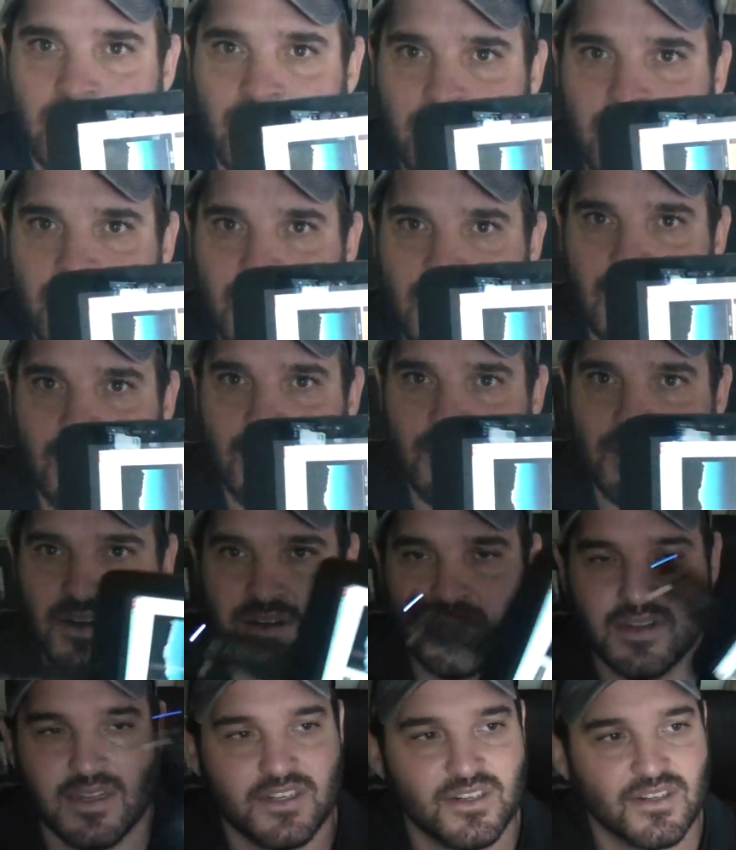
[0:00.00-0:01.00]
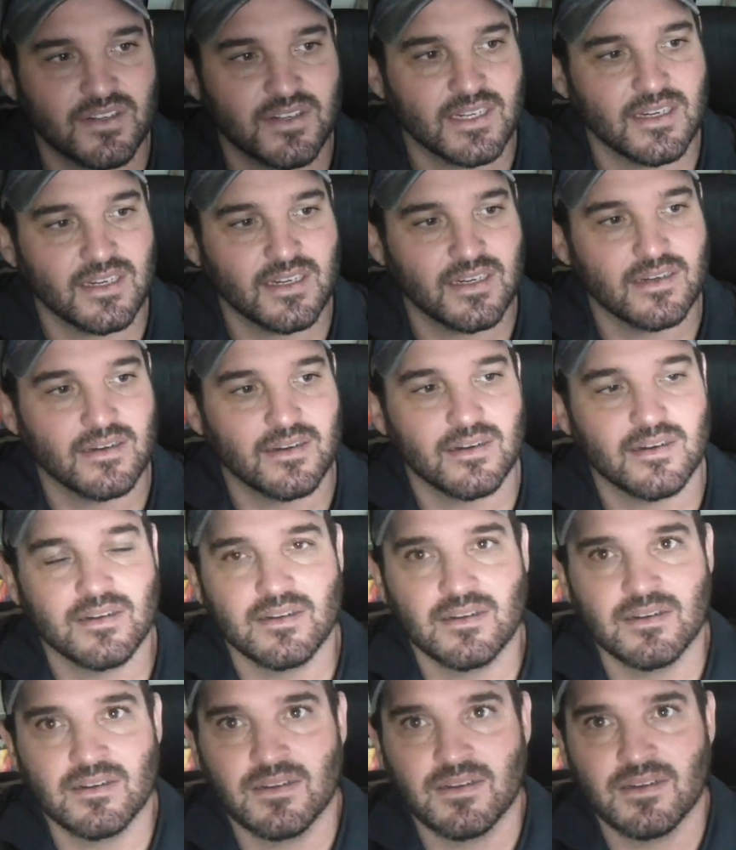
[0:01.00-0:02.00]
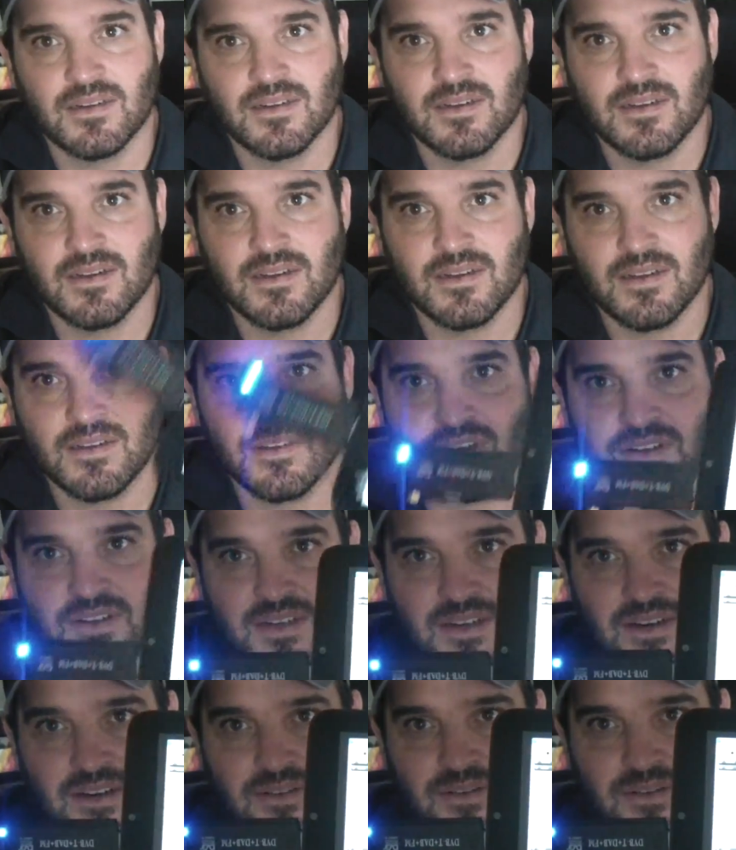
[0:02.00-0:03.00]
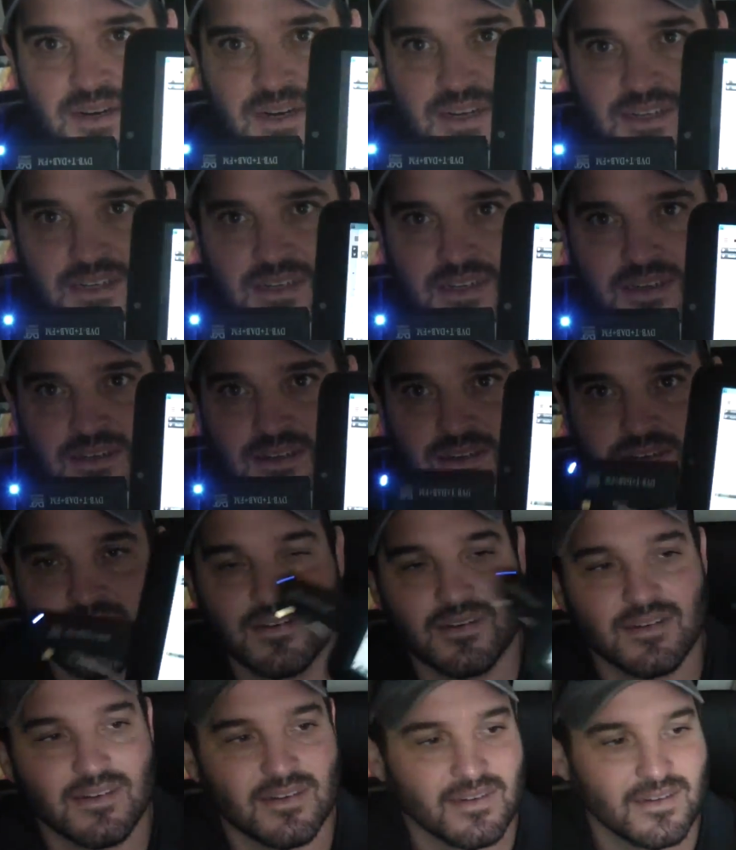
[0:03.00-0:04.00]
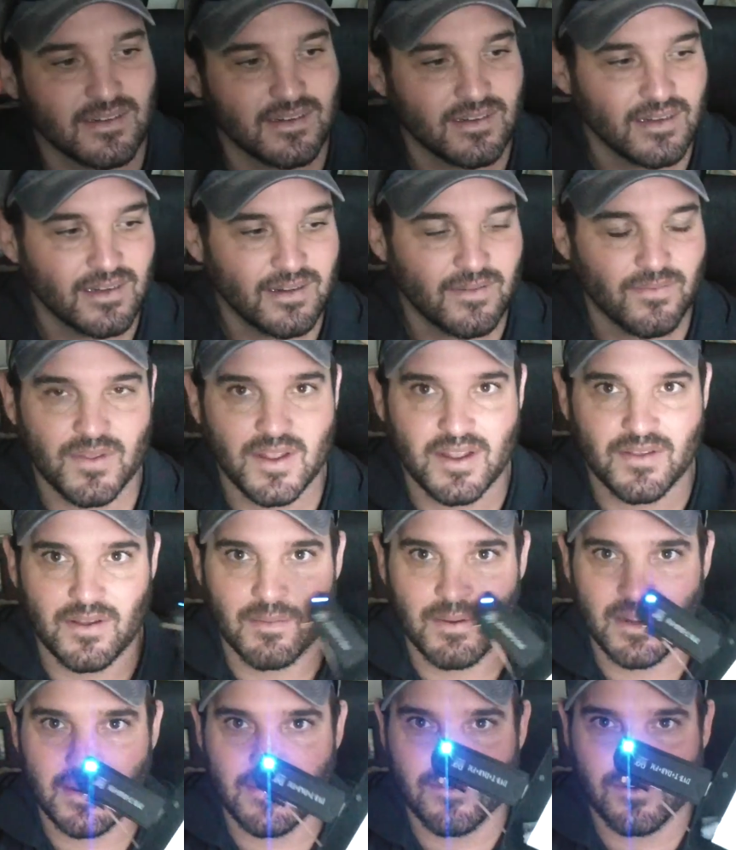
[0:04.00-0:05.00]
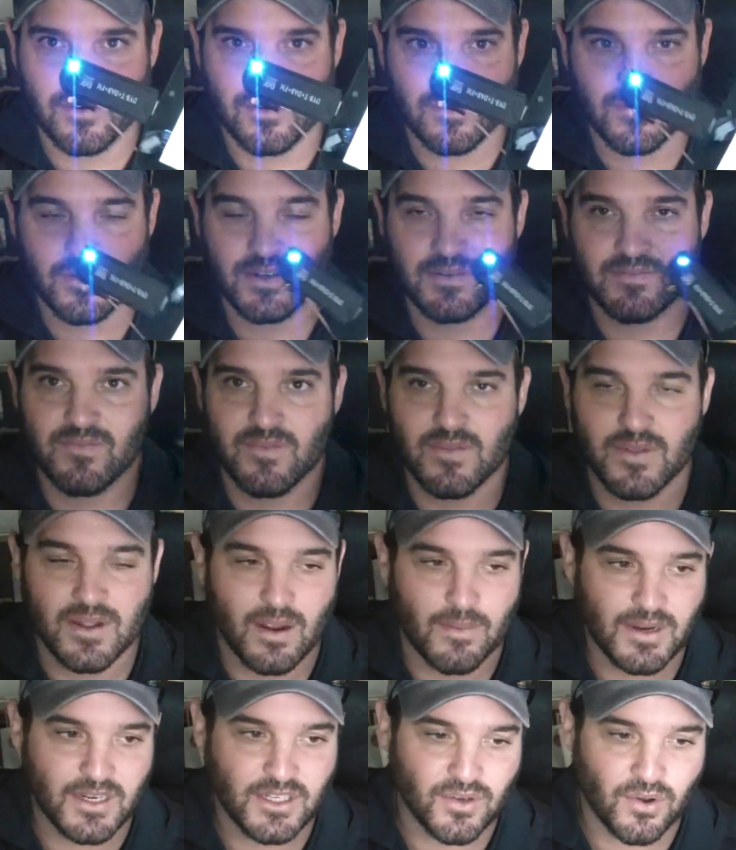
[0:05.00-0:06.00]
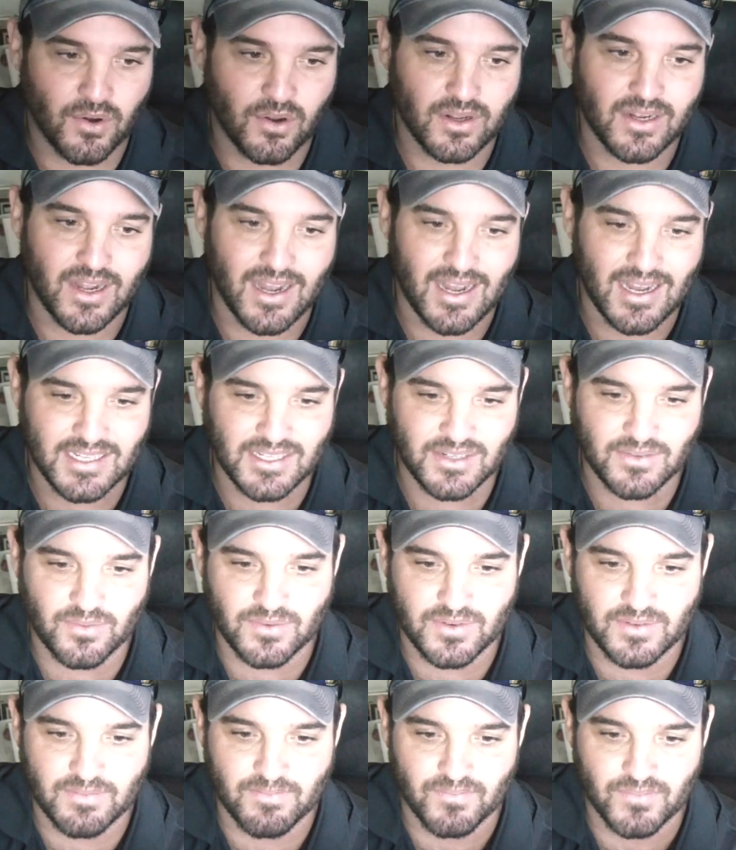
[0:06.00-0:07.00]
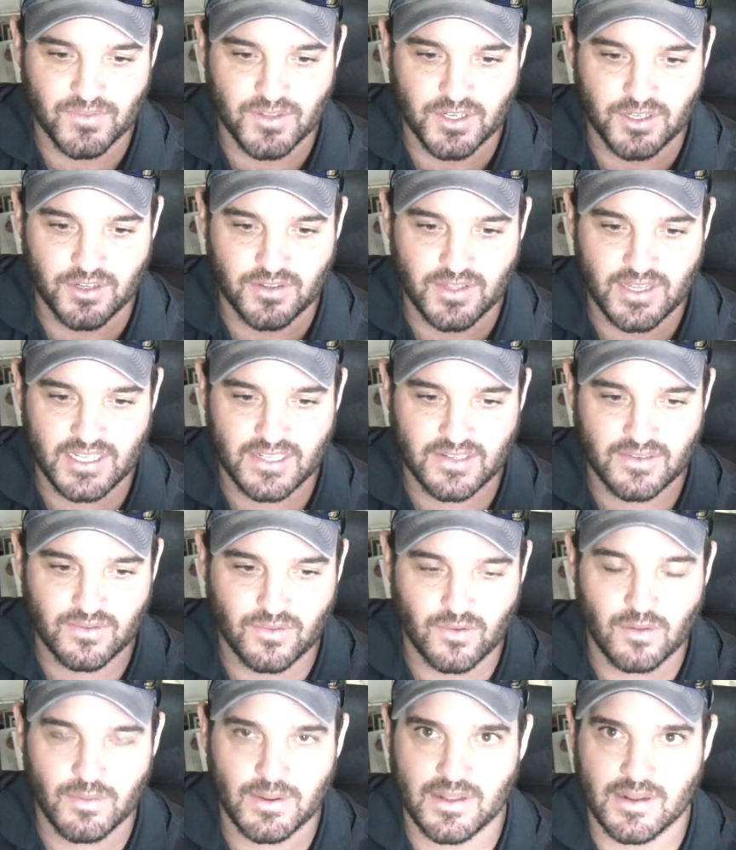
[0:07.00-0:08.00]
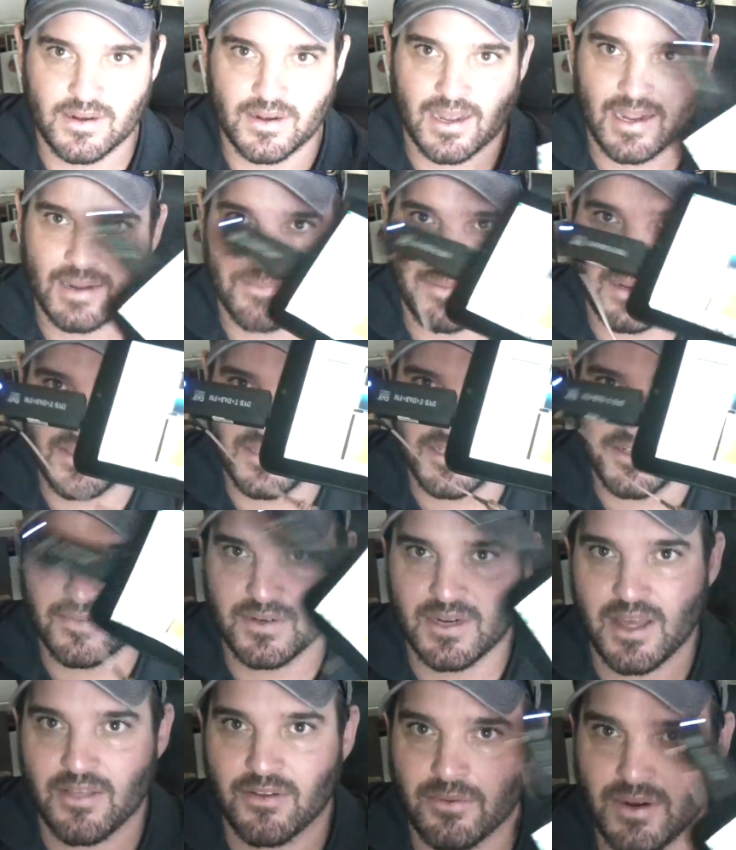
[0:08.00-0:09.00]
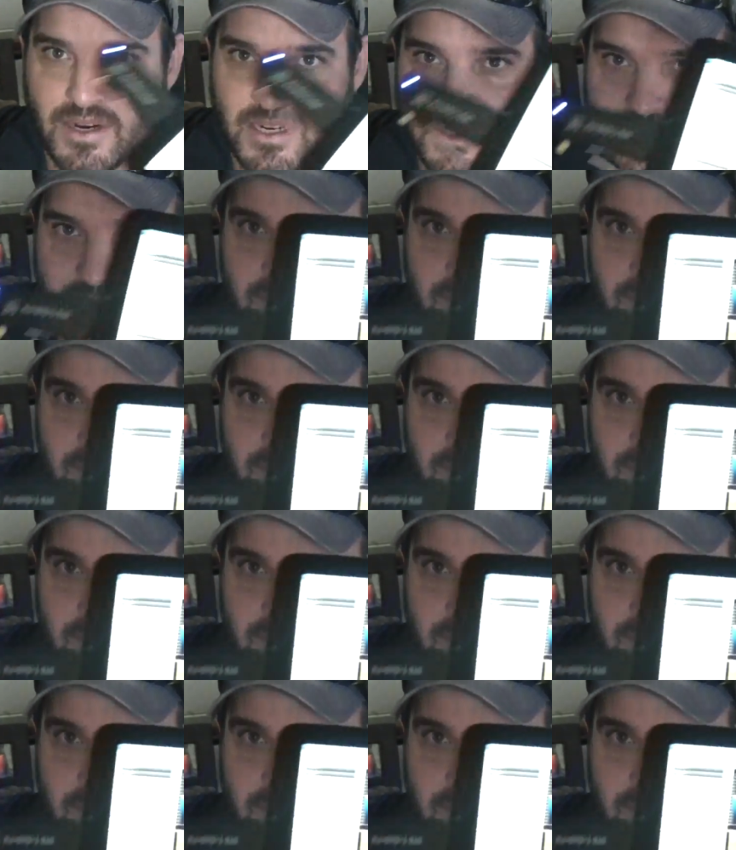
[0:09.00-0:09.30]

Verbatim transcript: Yeah, I mean it's just like a just crazy. I mean for for I mean total cost to do this. Well, I mean I bought this for another reason